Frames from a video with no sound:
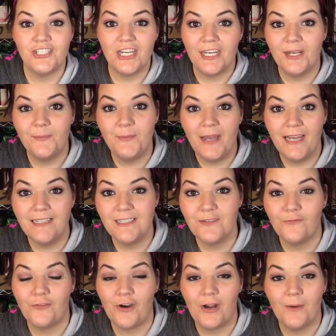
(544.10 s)
Chia Pets
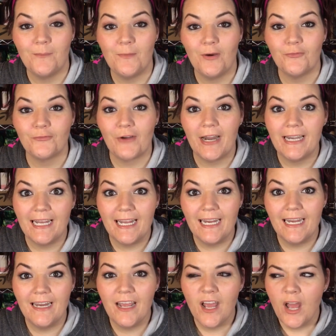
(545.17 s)
from Rite
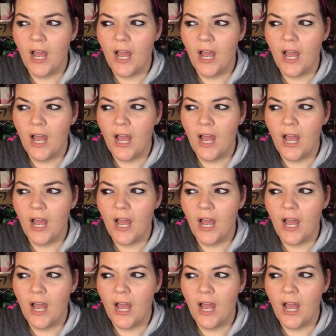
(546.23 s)
Aid.